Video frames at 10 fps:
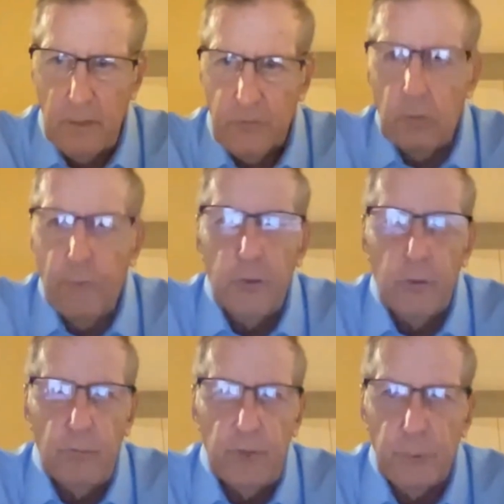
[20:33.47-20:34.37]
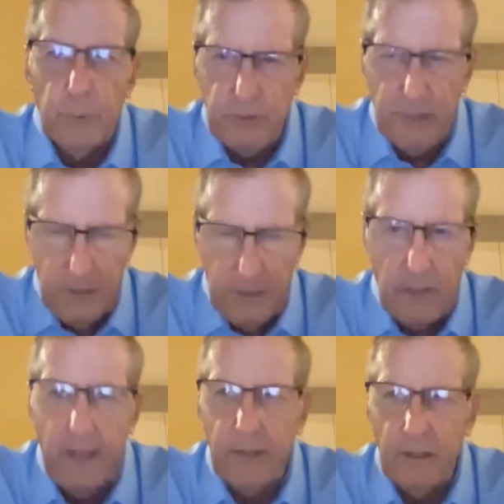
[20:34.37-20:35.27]
So if you can reduce the
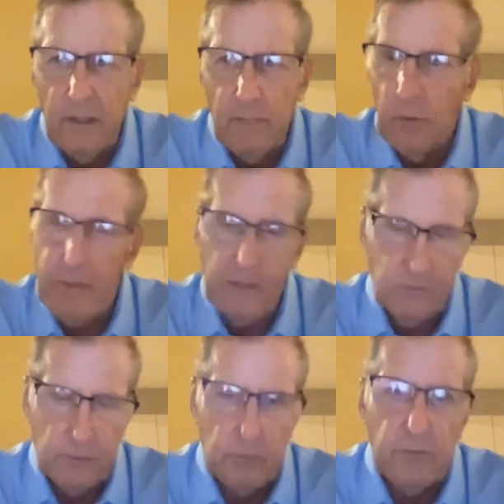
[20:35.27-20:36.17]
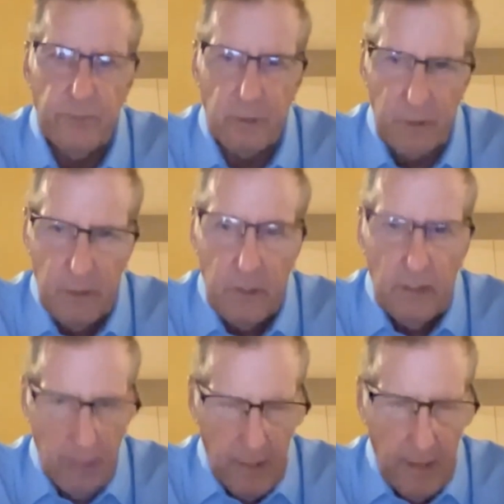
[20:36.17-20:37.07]
anxiety level, that's terrific.
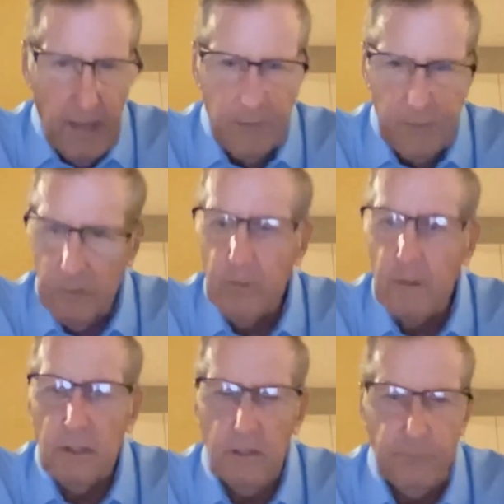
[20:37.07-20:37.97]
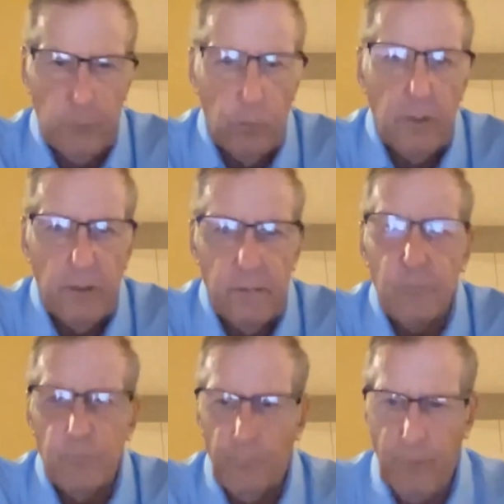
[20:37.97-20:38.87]
And if you
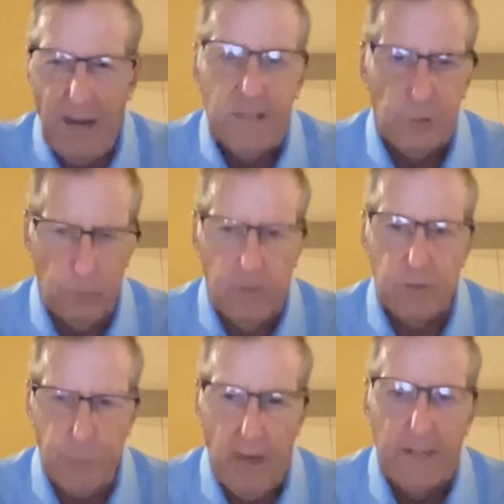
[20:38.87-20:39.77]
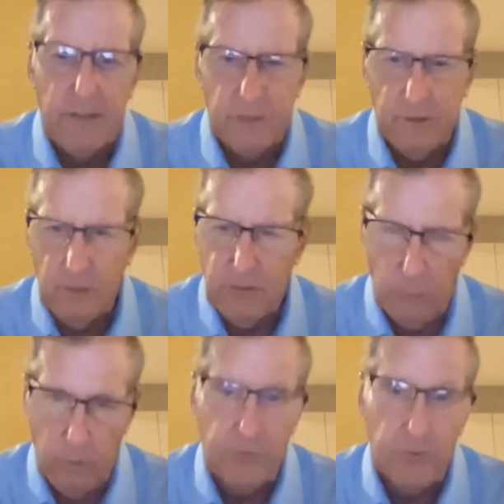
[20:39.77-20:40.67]
can do this practice, this
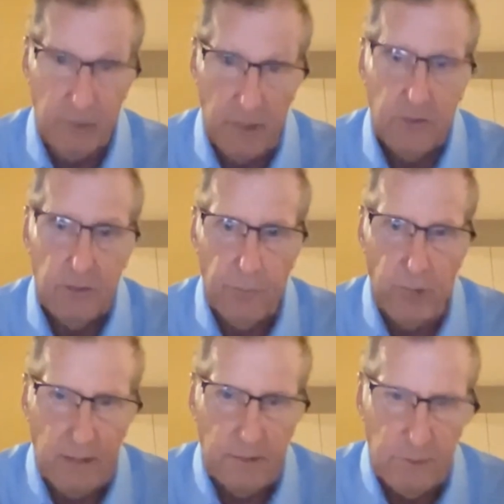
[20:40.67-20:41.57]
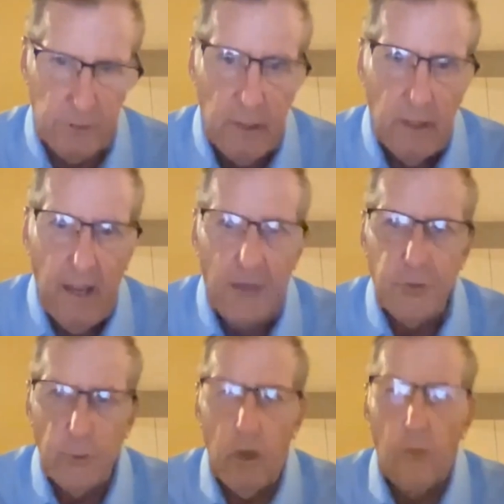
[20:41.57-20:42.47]
focus attention practice, and
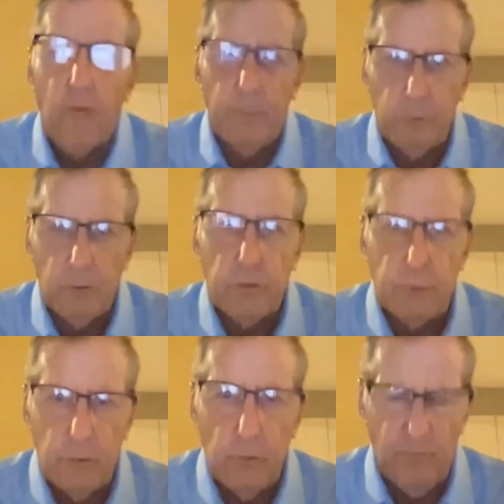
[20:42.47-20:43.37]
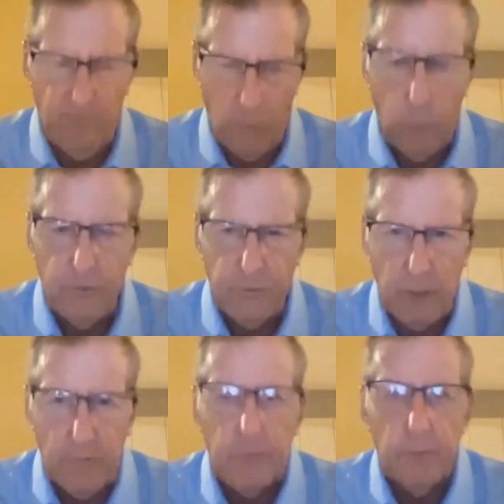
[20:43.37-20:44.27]
you are able to focus
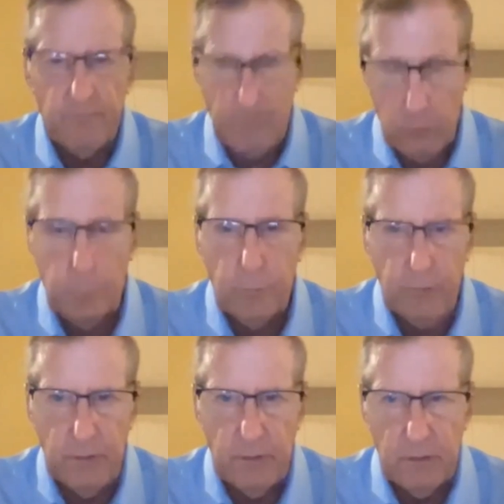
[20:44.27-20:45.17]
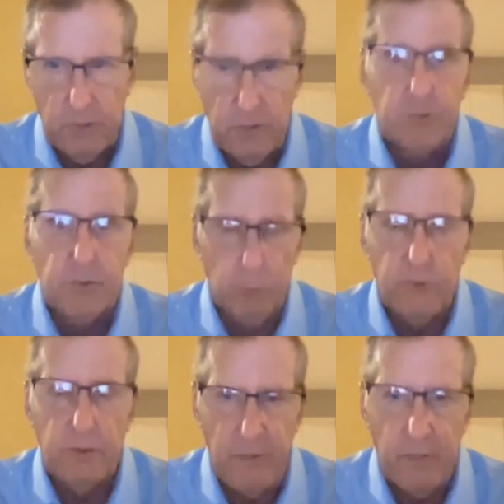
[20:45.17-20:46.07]
on your breathing to the
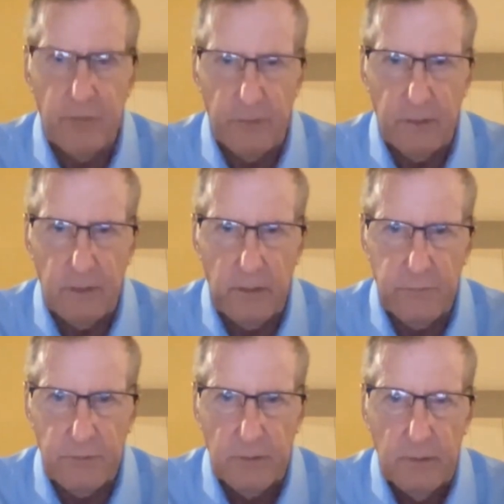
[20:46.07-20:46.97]
exclusion of everything else,